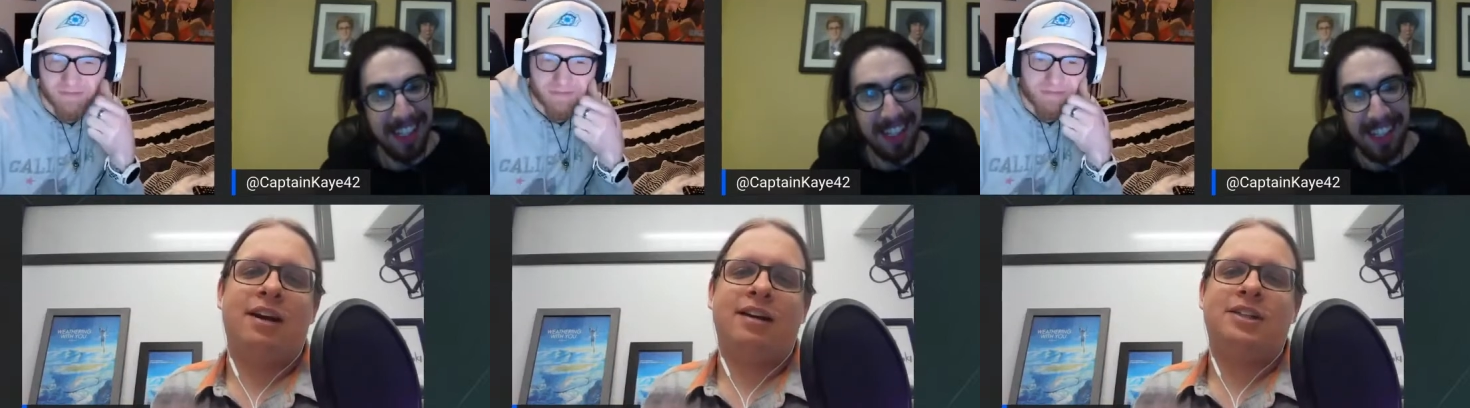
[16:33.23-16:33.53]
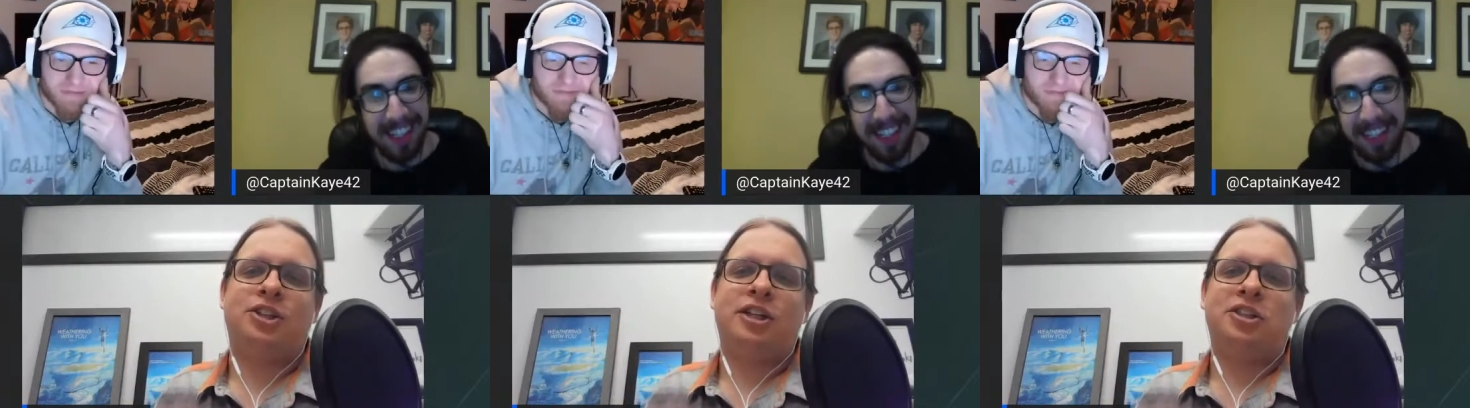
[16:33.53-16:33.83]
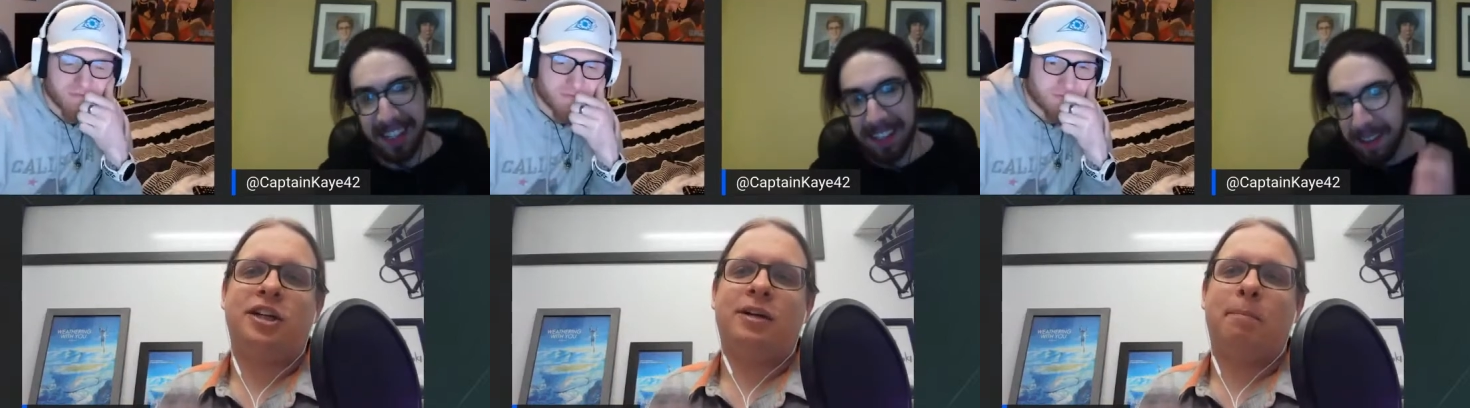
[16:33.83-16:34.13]
Speaker 1: that on
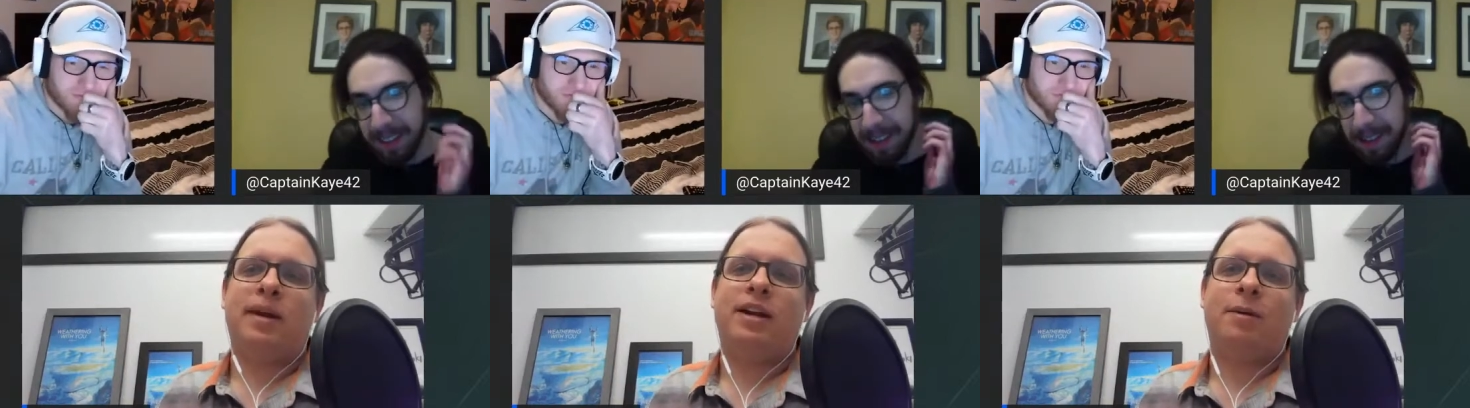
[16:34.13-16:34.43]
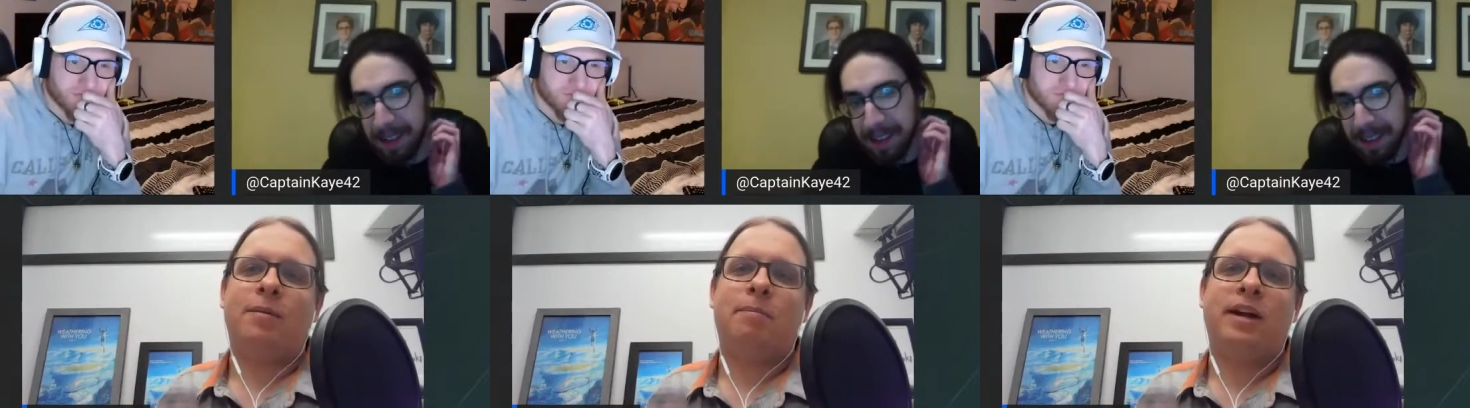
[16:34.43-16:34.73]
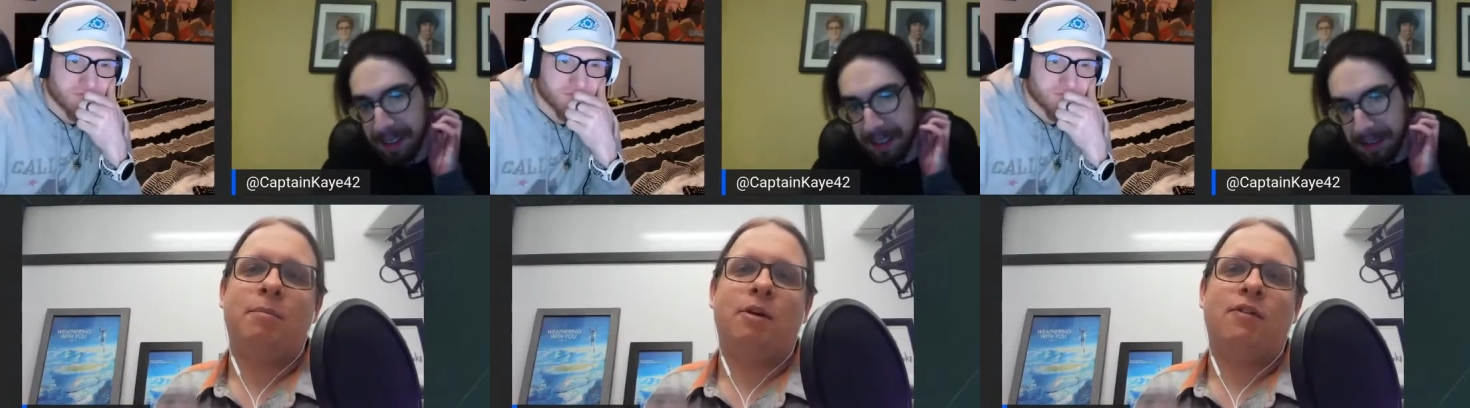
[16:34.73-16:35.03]
Shinji to beat him,
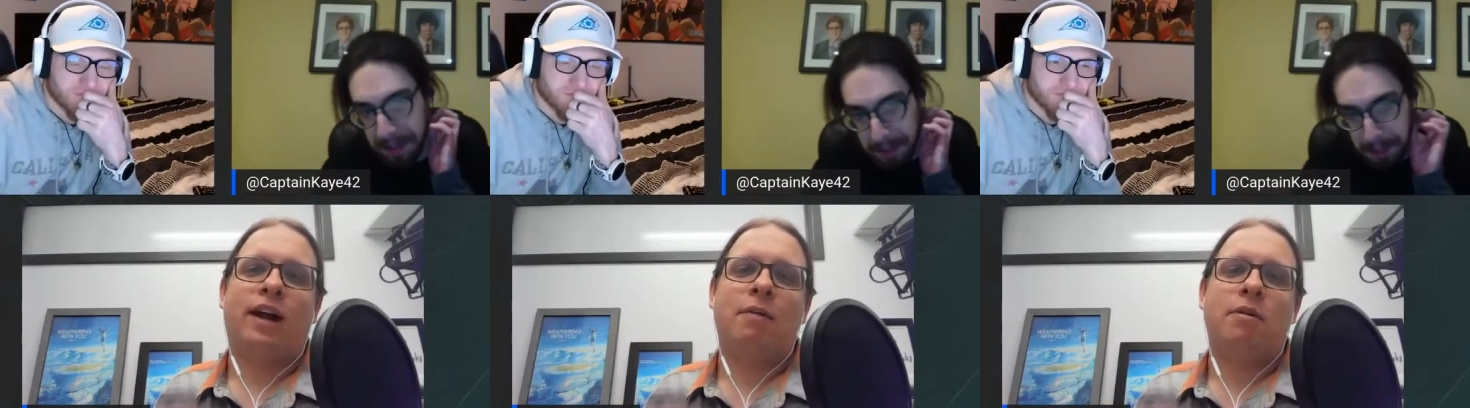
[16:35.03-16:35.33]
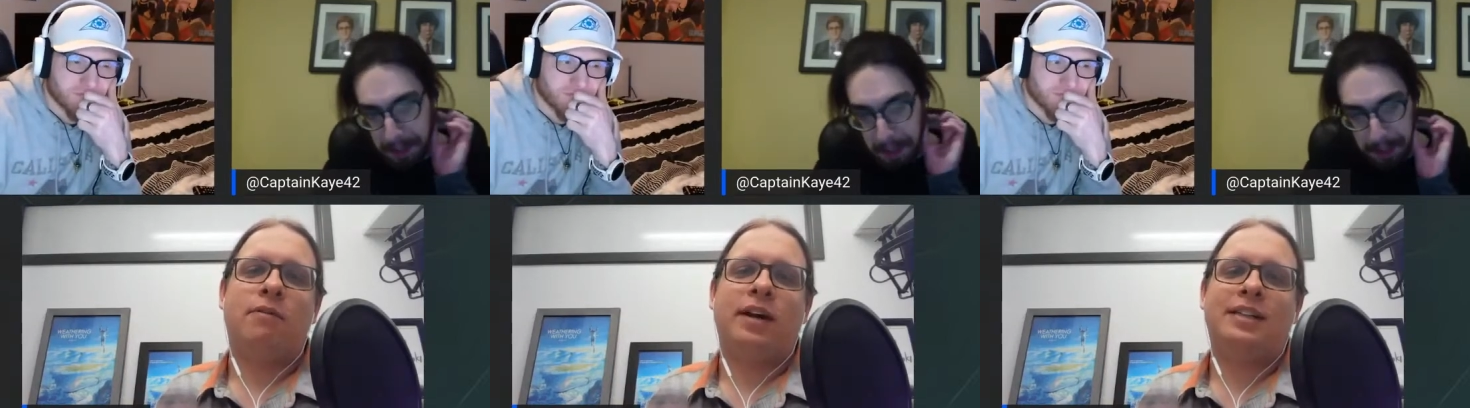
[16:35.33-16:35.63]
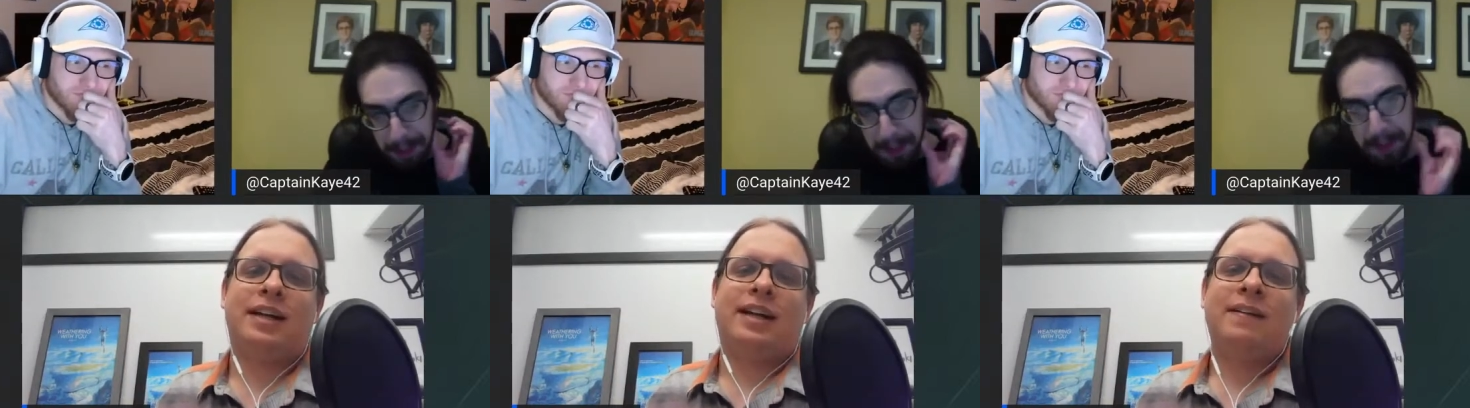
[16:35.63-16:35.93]
beat him over the head with it. It's
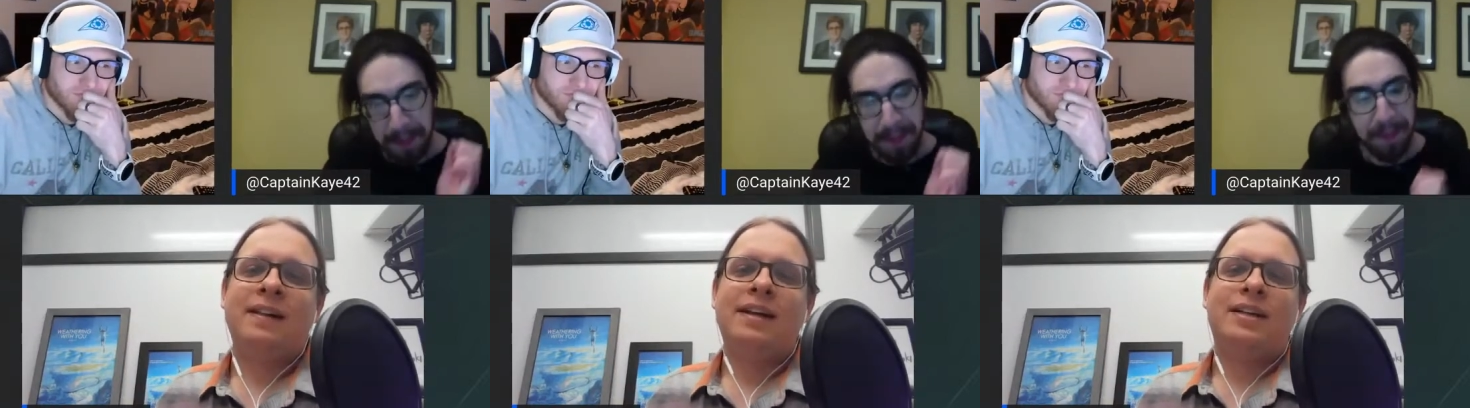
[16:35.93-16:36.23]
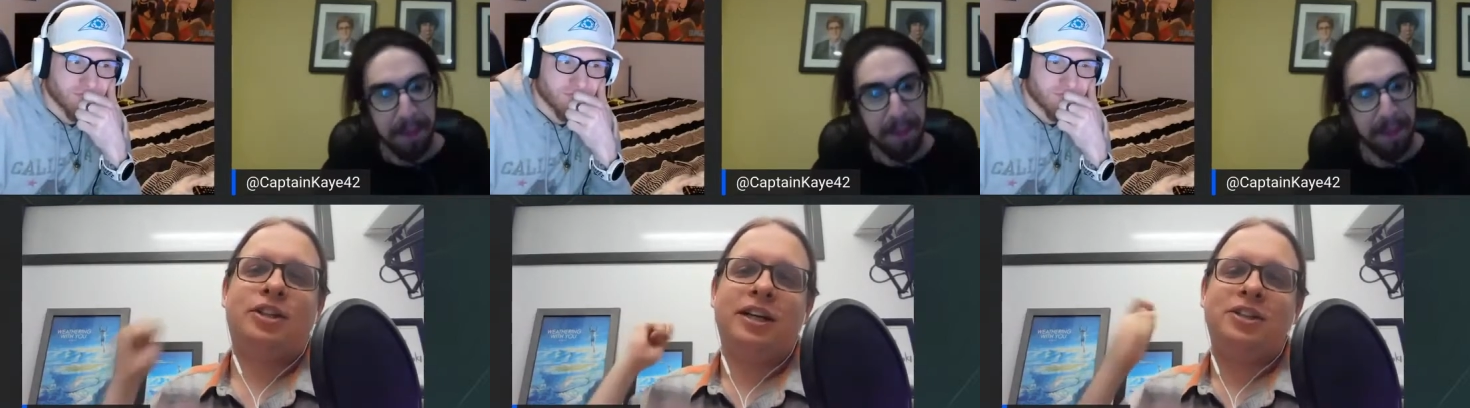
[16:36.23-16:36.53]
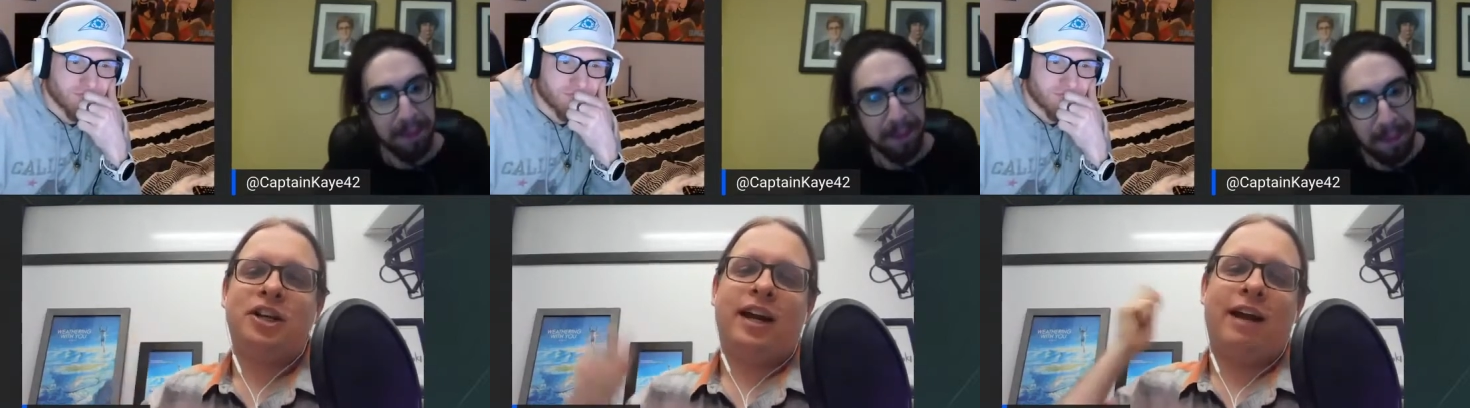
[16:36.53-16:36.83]
like
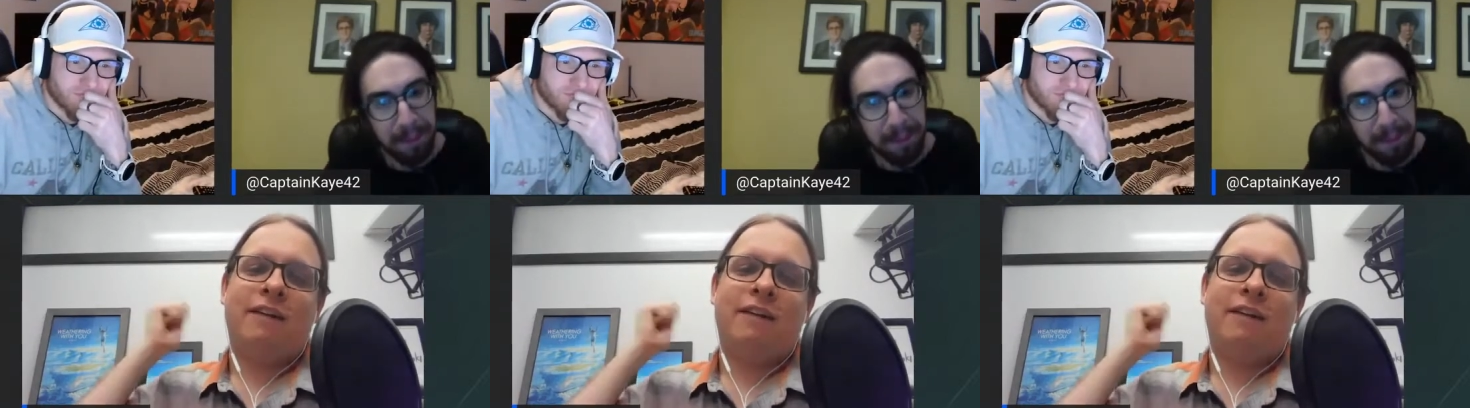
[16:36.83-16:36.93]
Shinji,